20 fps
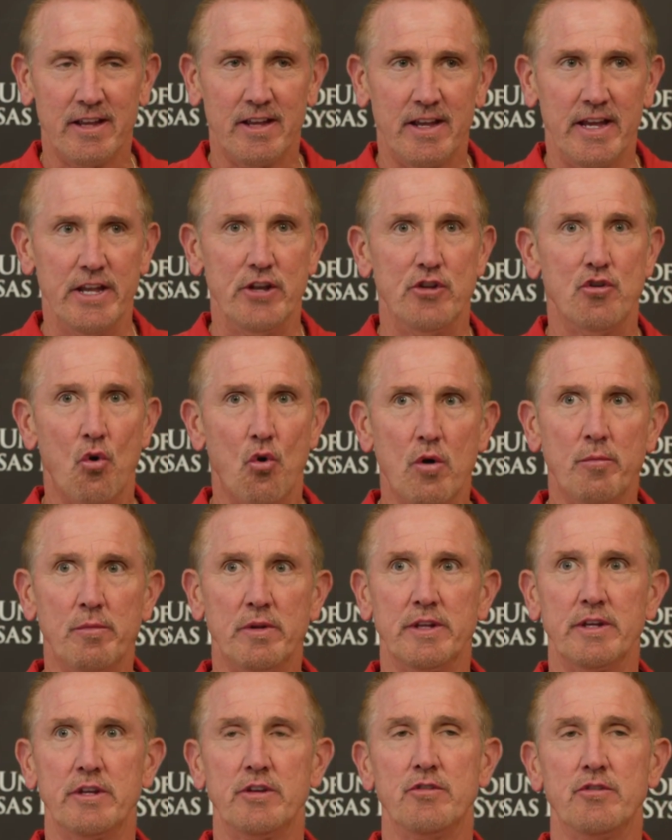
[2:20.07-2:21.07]
And
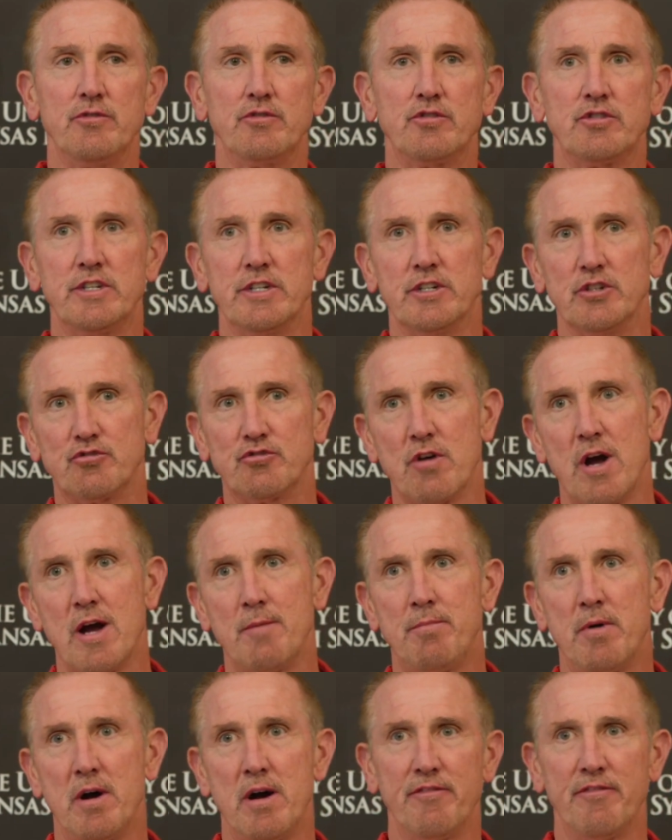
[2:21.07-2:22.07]
normally you'd see a
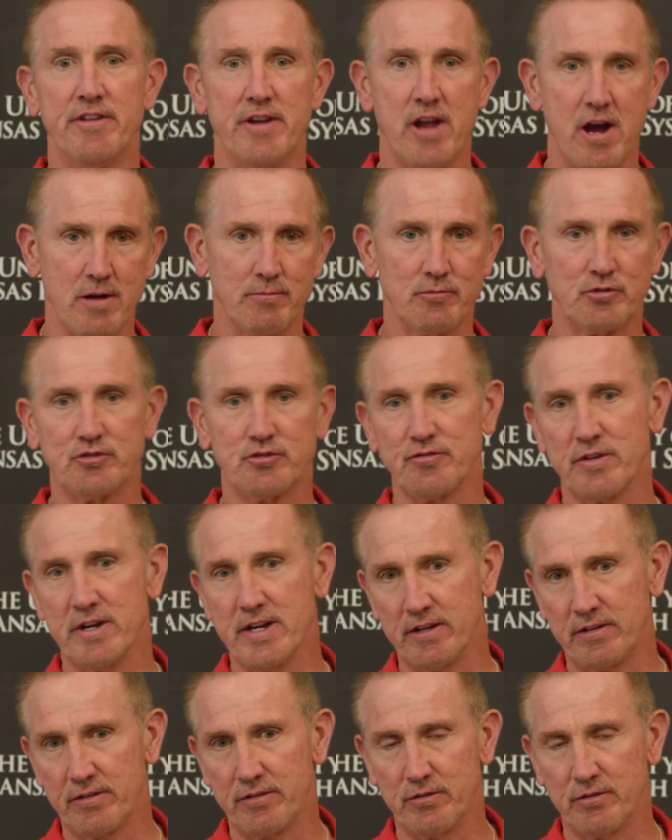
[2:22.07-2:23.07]
drop off in arm
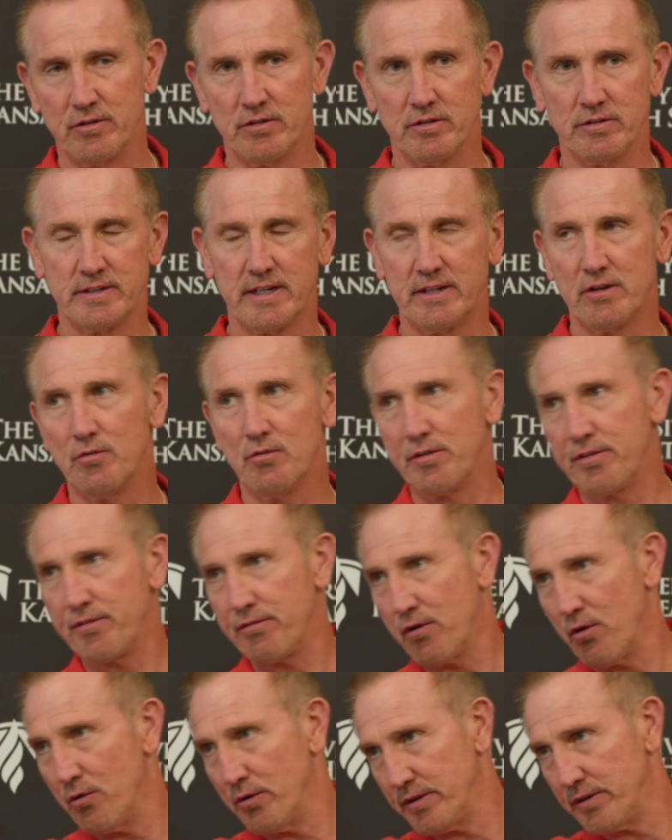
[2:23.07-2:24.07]
strength, or they don't
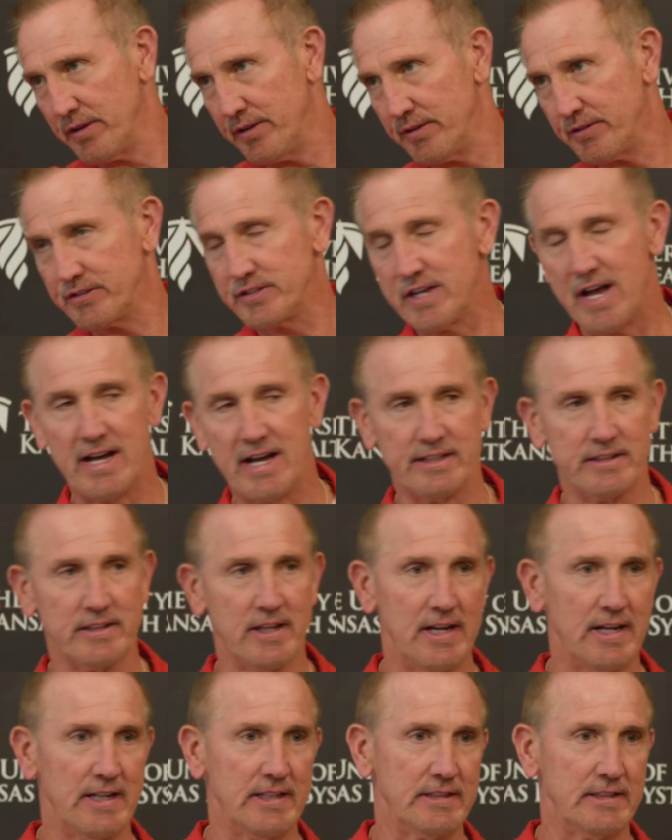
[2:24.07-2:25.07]
throw it to the
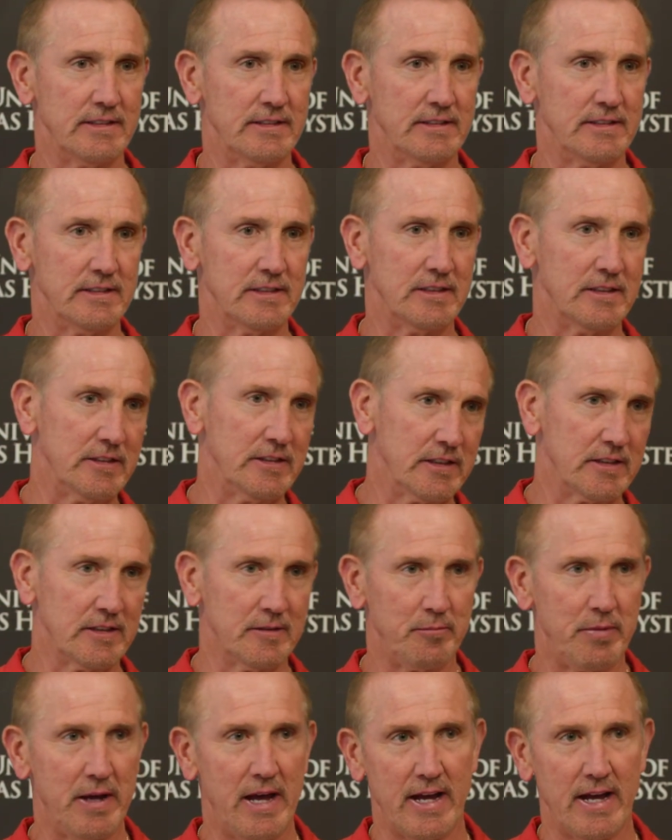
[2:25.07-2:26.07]
sideline, and, you
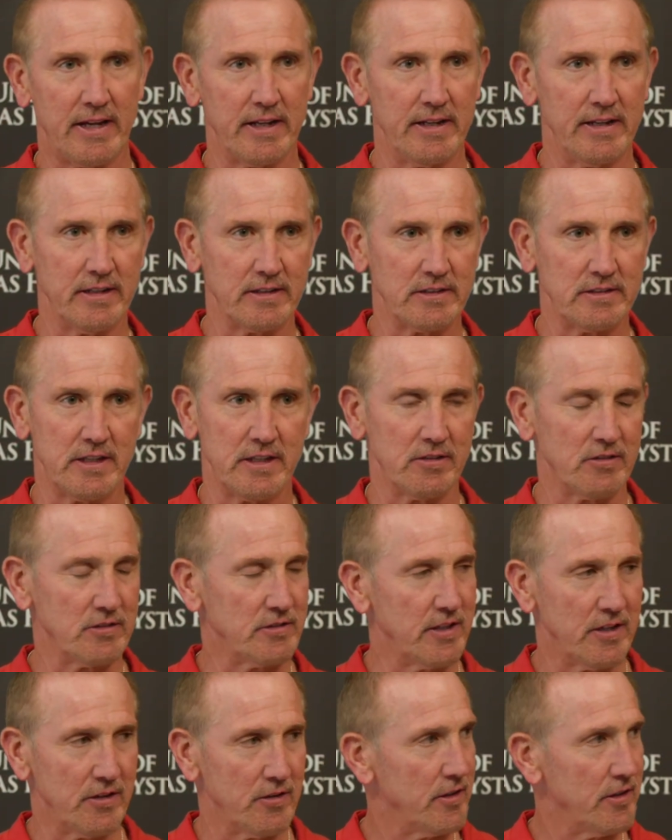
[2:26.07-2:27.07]
can pack it in, et cetera, et
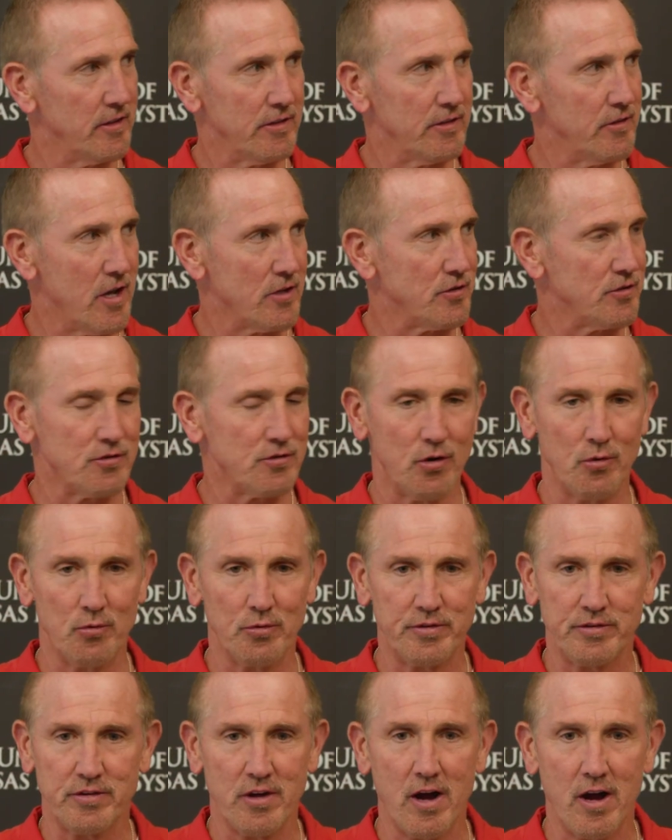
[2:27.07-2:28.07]
cetera. Not so
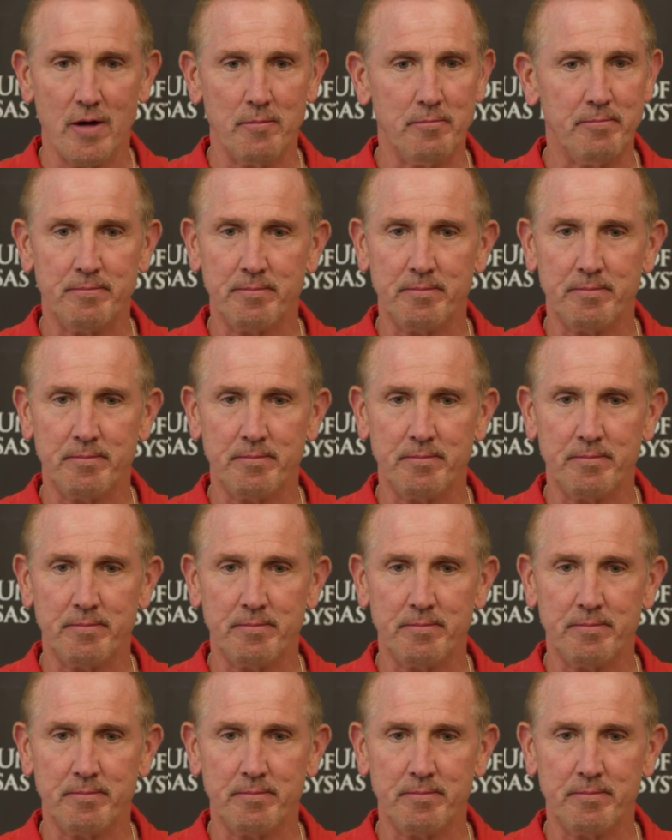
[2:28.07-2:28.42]
with Tom.